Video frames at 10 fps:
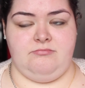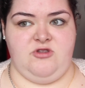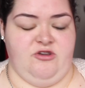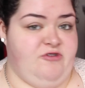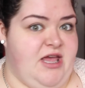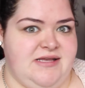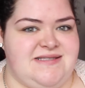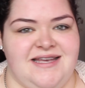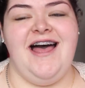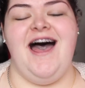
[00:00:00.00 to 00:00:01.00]
your
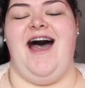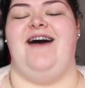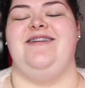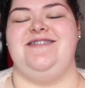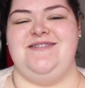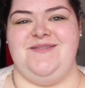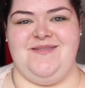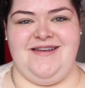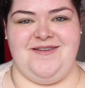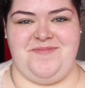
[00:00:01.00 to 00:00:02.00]
face, how to
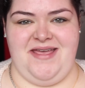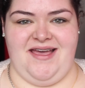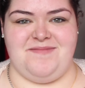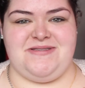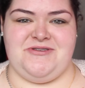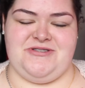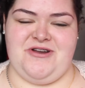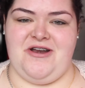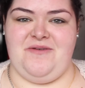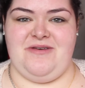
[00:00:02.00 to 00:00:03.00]
do your makeup. So
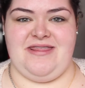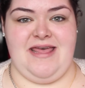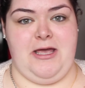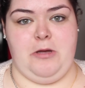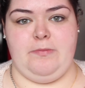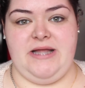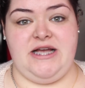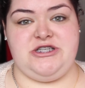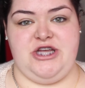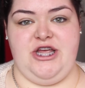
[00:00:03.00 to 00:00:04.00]
starting with like
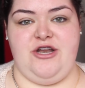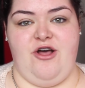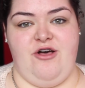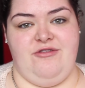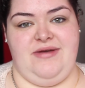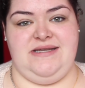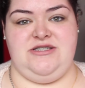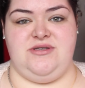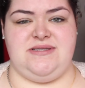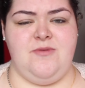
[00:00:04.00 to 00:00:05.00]
complexion all the way
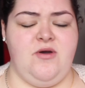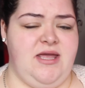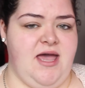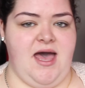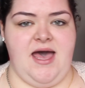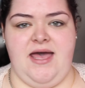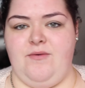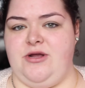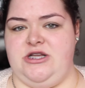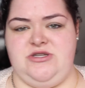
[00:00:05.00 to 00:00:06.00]
to smoky eye,
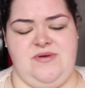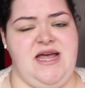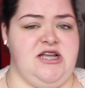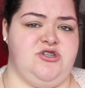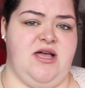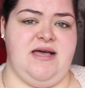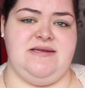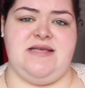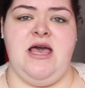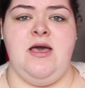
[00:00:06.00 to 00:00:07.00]
we're going to do natural
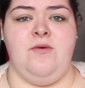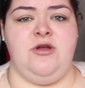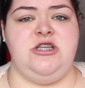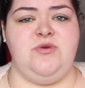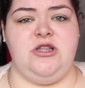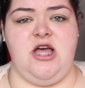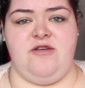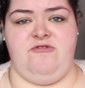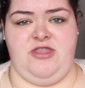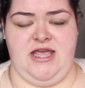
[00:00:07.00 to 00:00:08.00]
eyes, we're going to do a
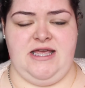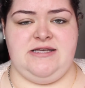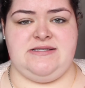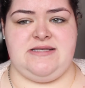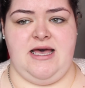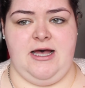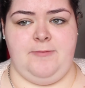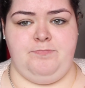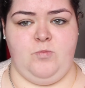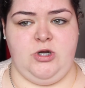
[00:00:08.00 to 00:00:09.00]
lot of things.
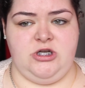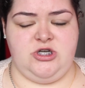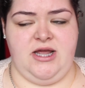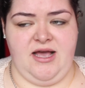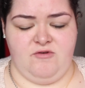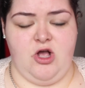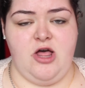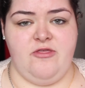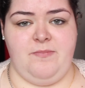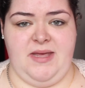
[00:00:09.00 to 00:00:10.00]
We're going to try and cover
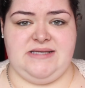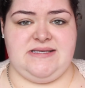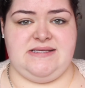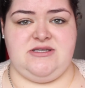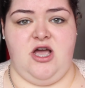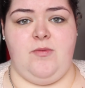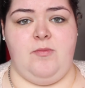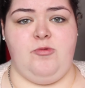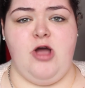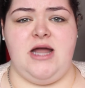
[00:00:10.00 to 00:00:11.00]
all the bases, talk
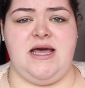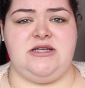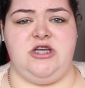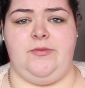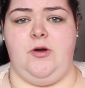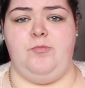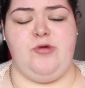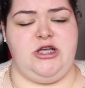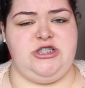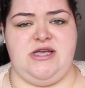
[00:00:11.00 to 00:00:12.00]
about product, talk about
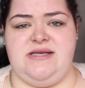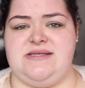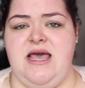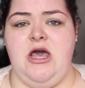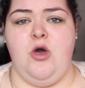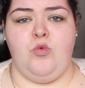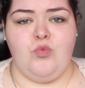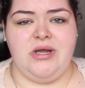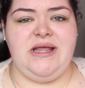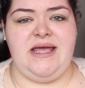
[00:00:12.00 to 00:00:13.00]
brushes,
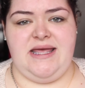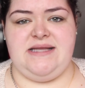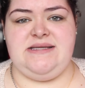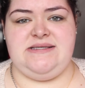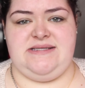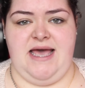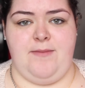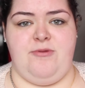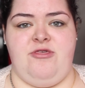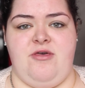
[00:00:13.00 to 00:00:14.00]
really
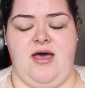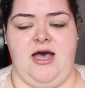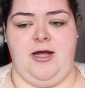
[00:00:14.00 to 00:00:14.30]
in-depth